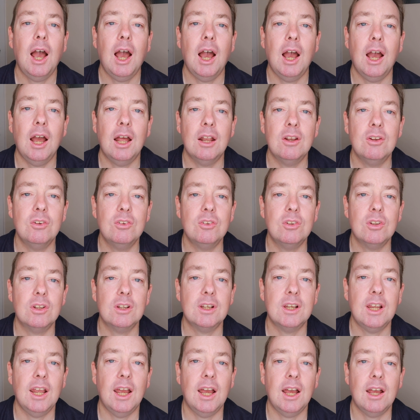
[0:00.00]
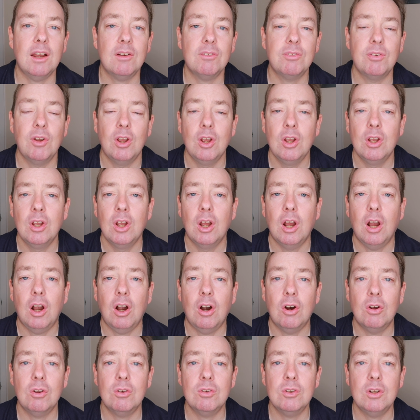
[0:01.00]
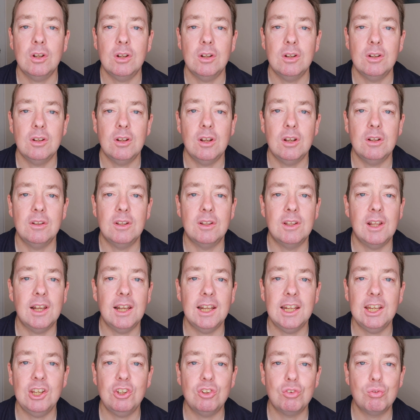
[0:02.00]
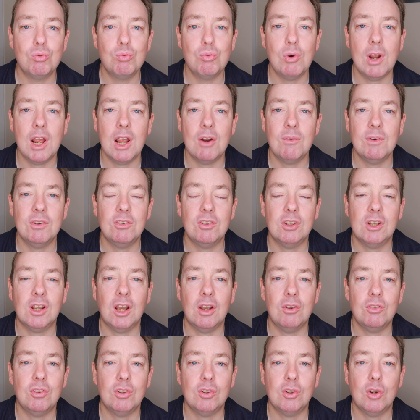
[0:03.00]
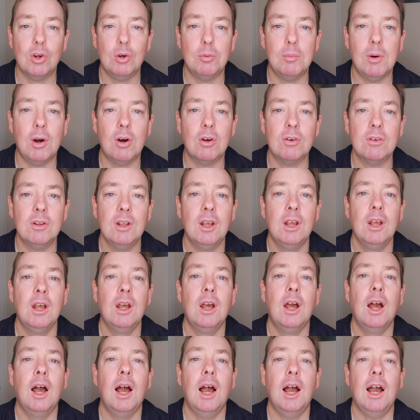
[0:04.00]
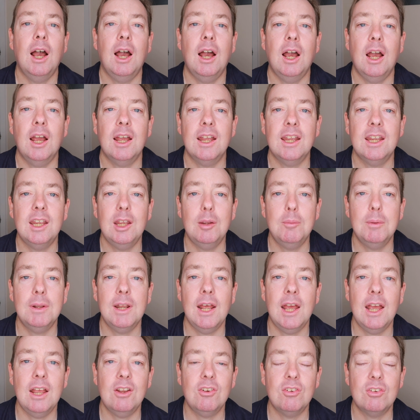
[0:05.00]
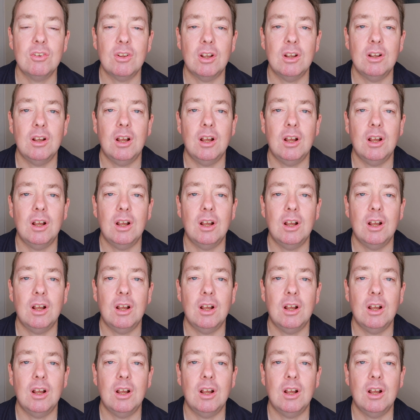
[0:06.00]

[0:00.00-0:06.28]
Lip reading: and Cav on the leash, raring to go to come on. Jimenez,